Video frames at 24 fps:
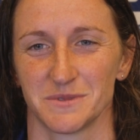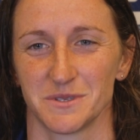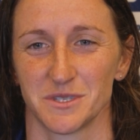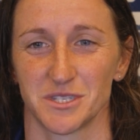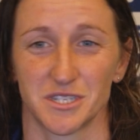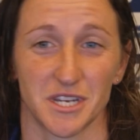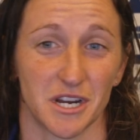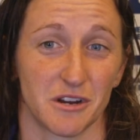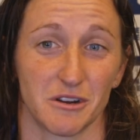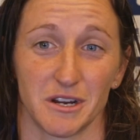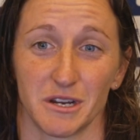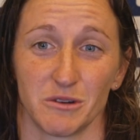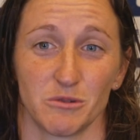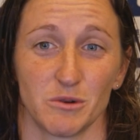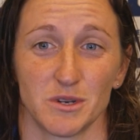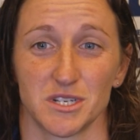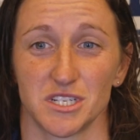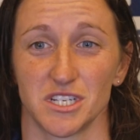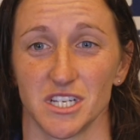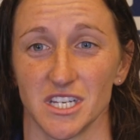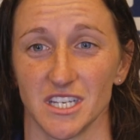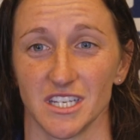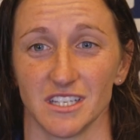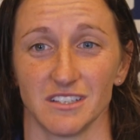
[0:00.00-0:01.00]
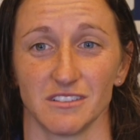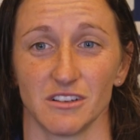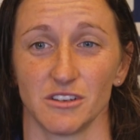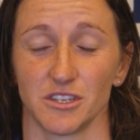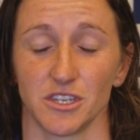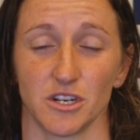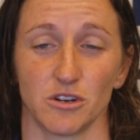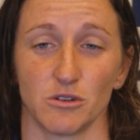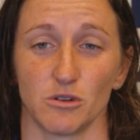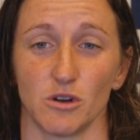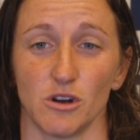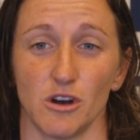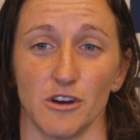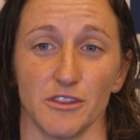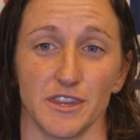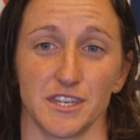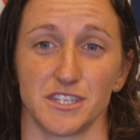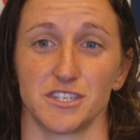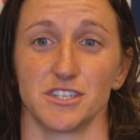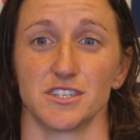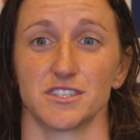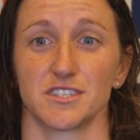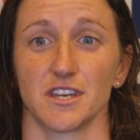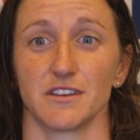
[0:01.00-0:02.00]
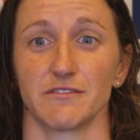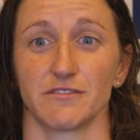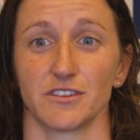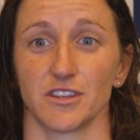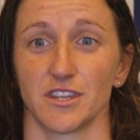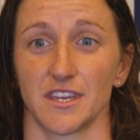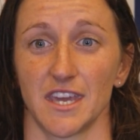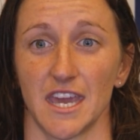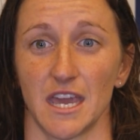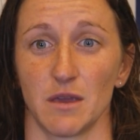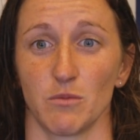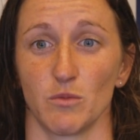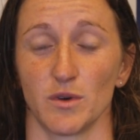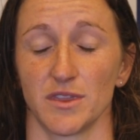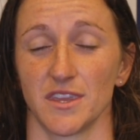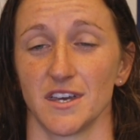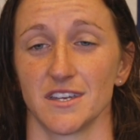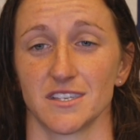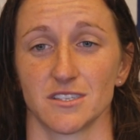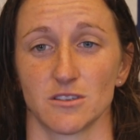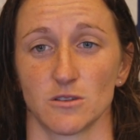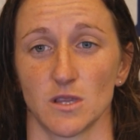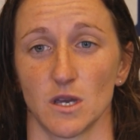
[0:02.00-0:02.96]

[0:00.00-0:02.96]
sharing what she, you know, all that she's done for the game with us,